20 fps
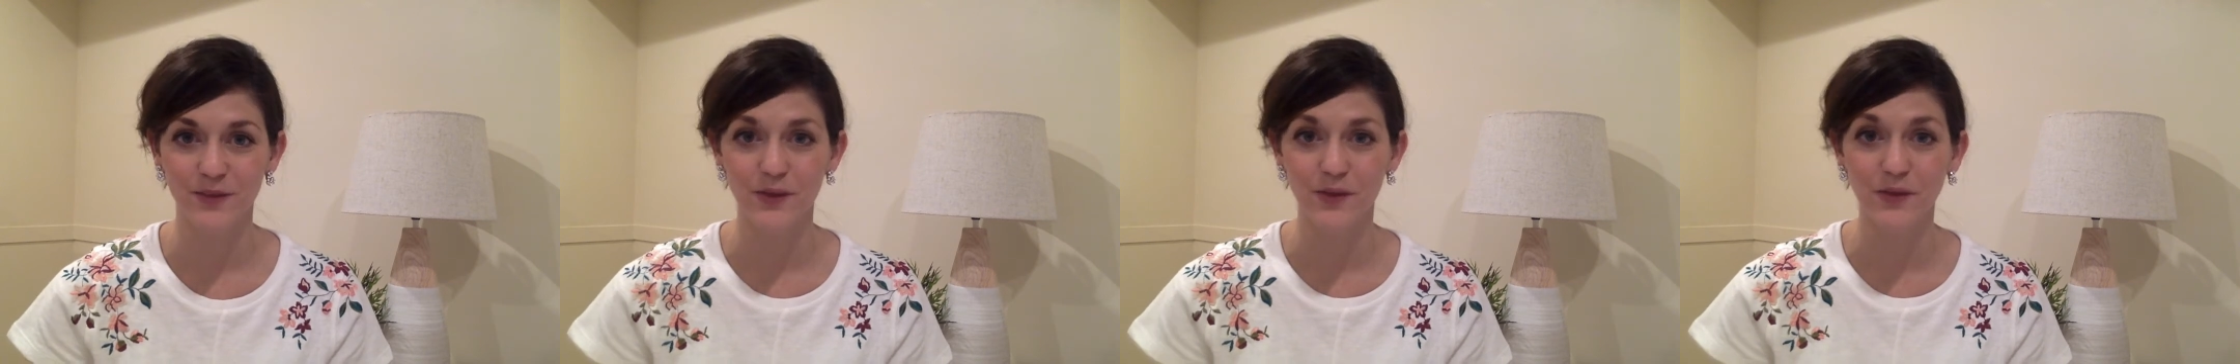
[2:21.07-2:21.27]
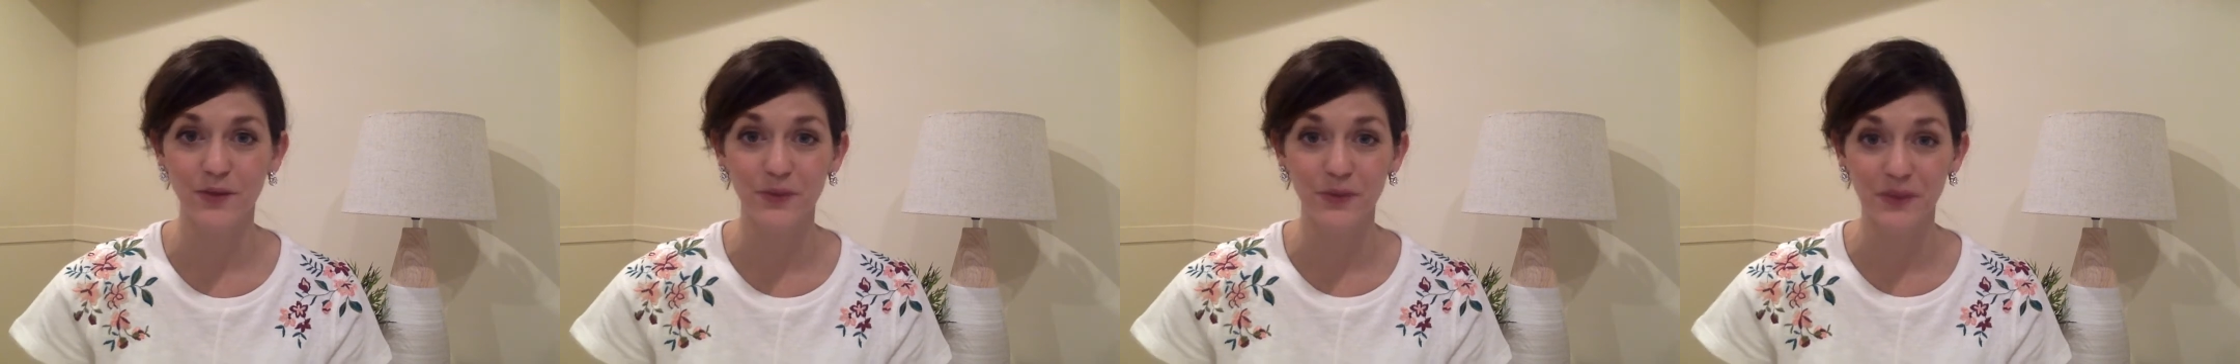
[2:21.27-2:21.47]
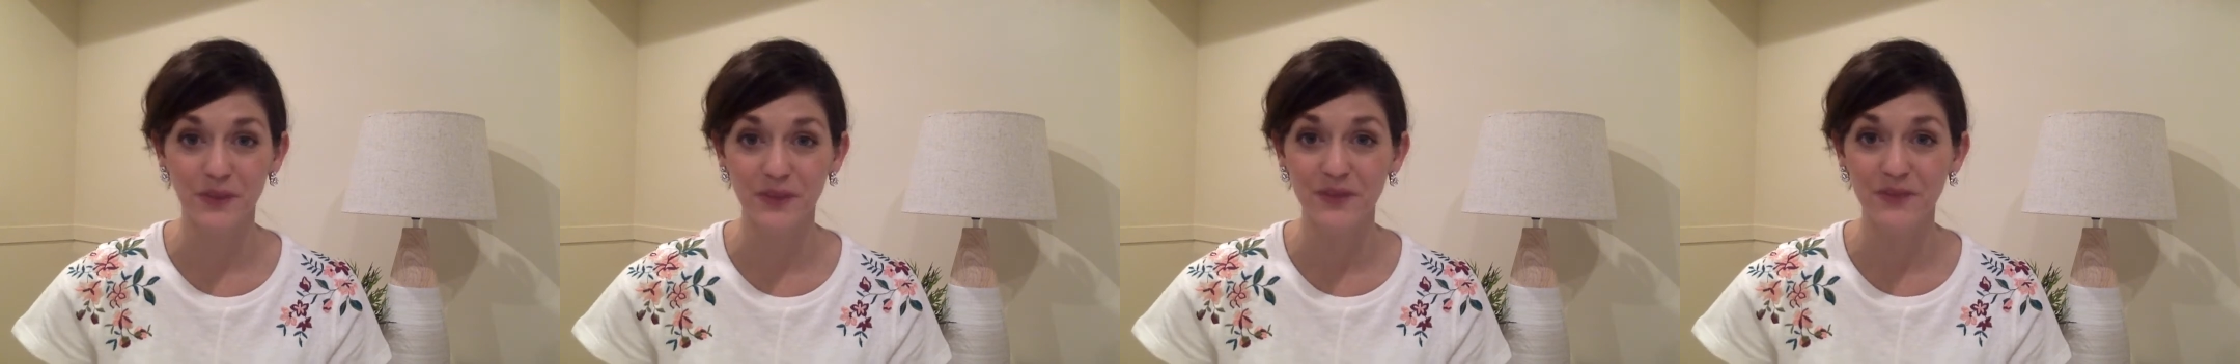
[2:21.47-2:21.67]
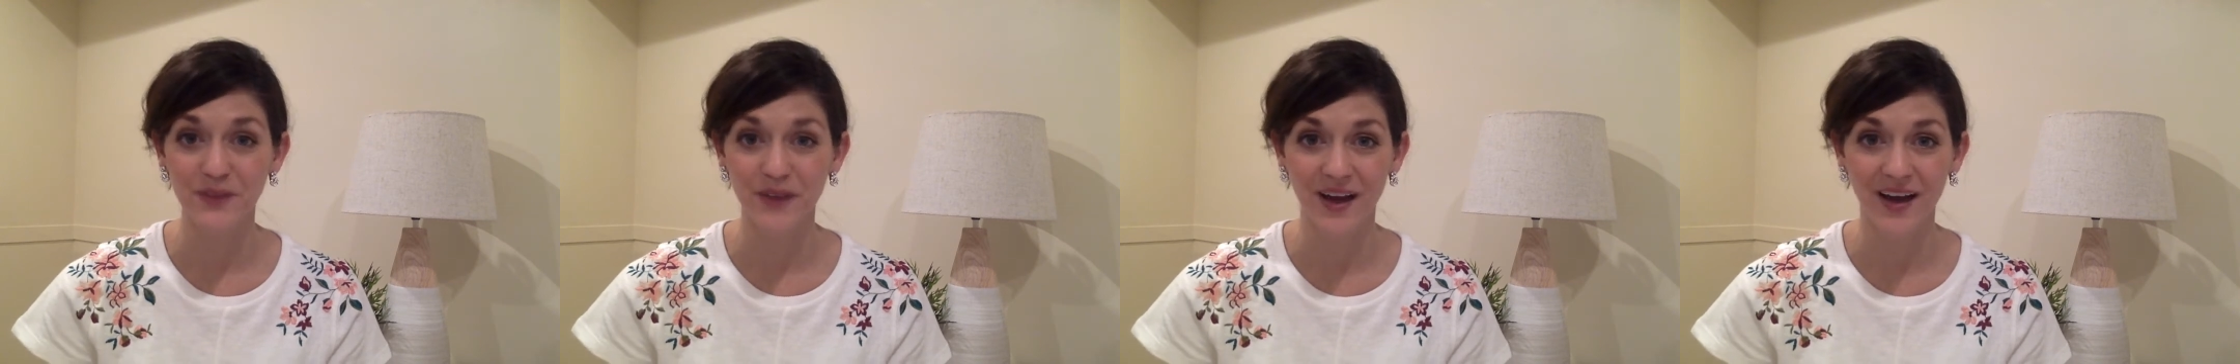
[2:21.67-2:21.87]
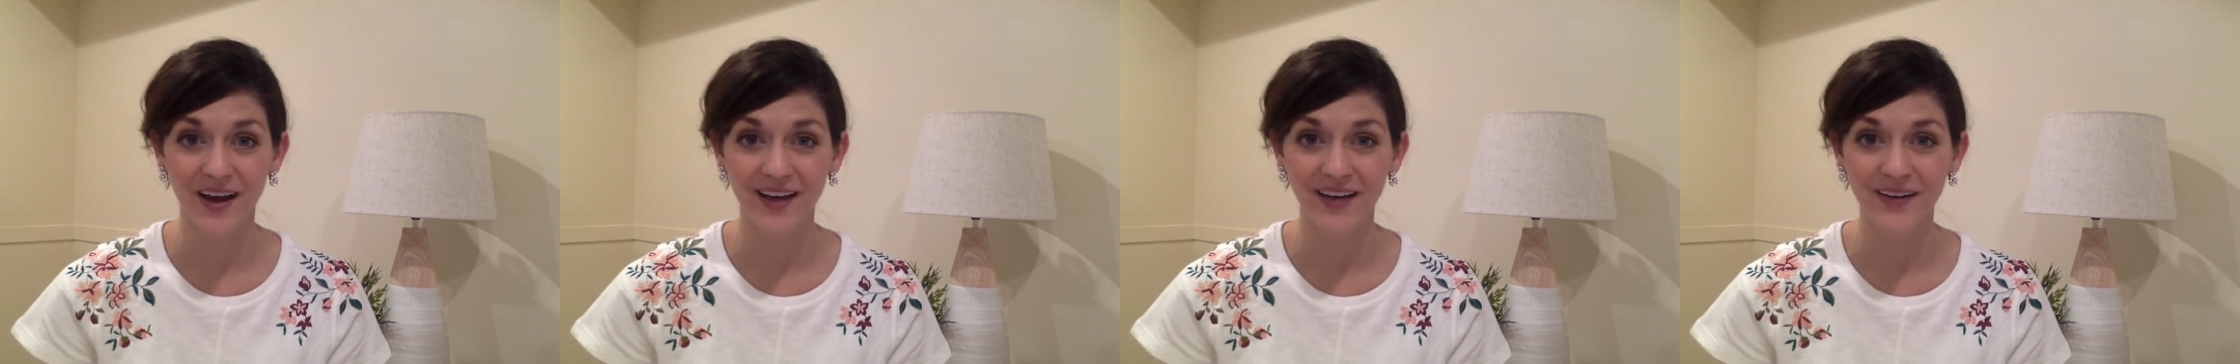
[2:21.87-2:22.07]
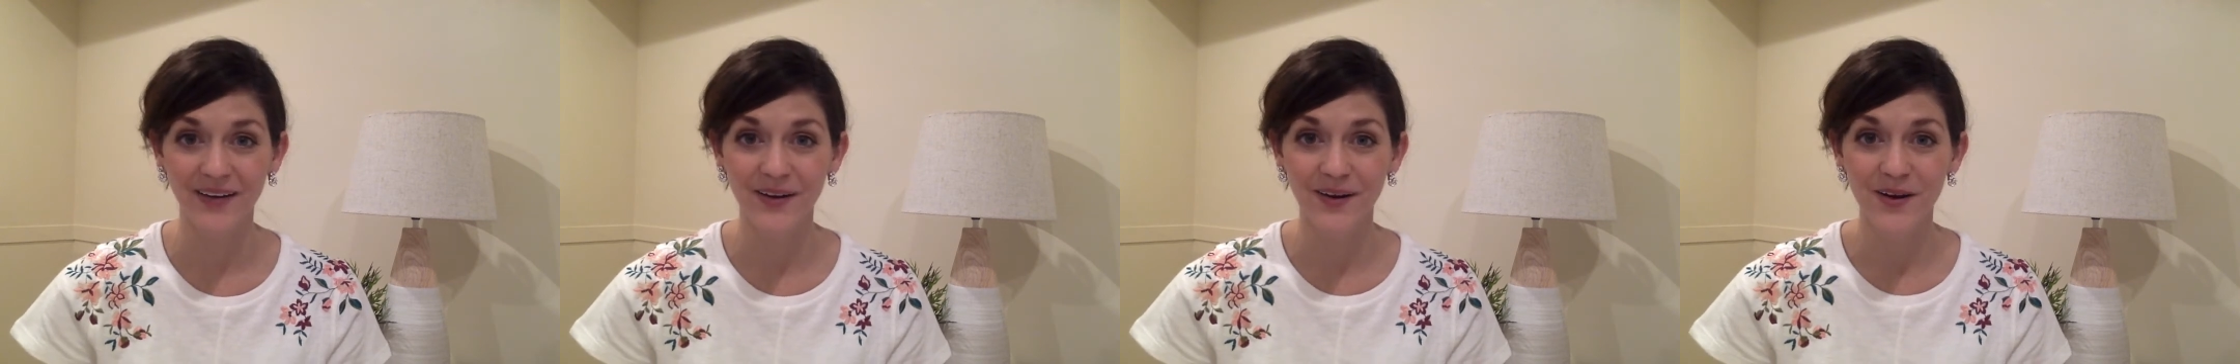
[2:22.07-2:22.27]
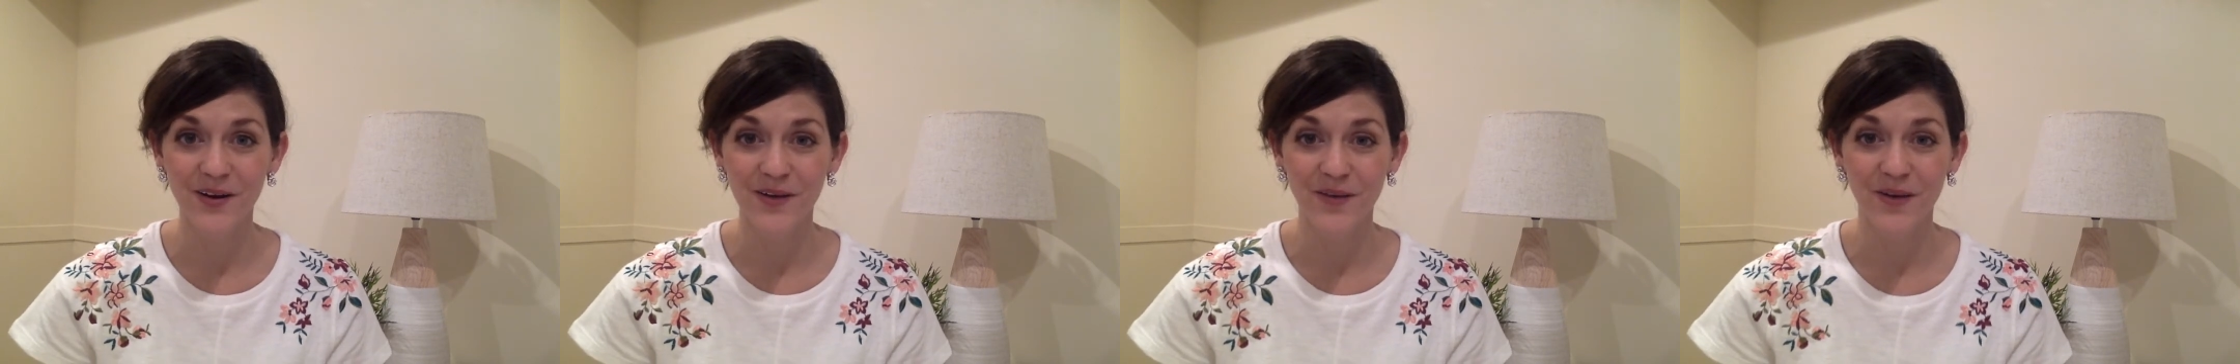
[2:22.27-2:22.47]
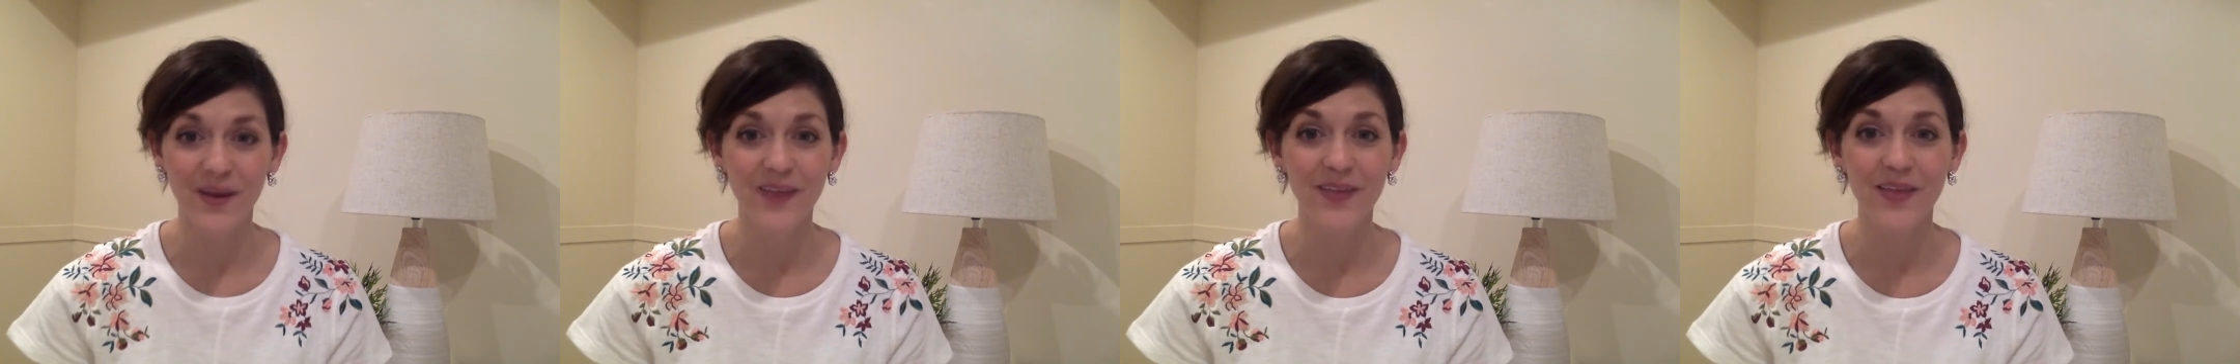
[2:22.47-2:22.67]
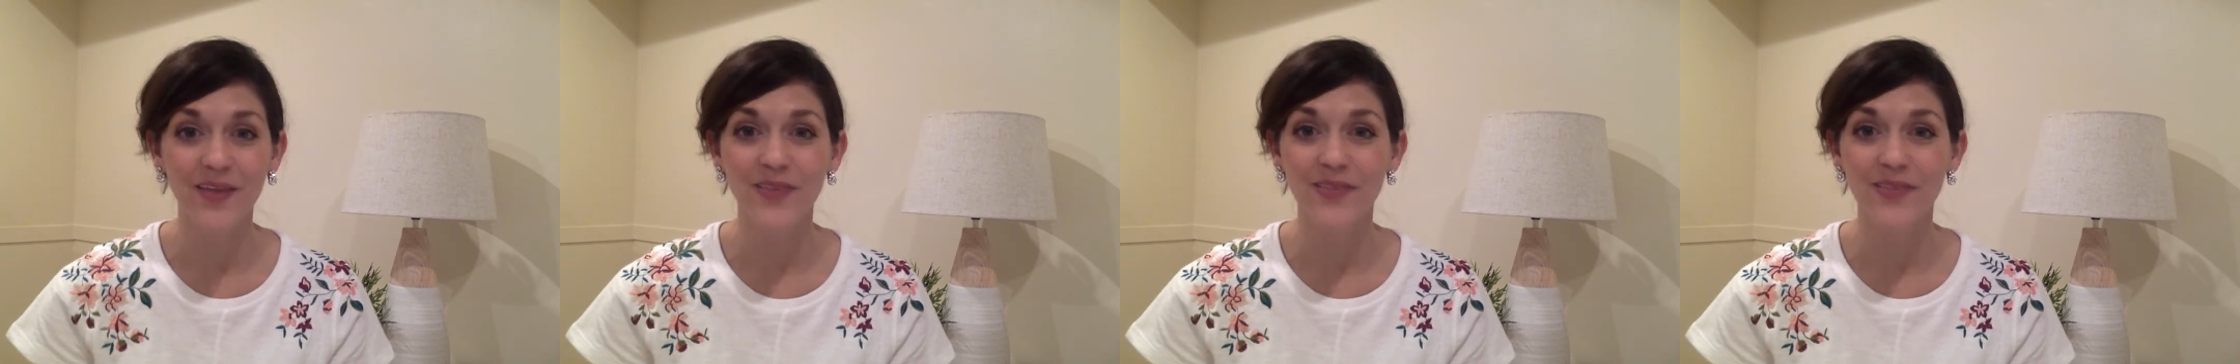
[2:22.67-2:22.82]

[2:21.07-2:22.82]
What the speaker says: the glory of God, right?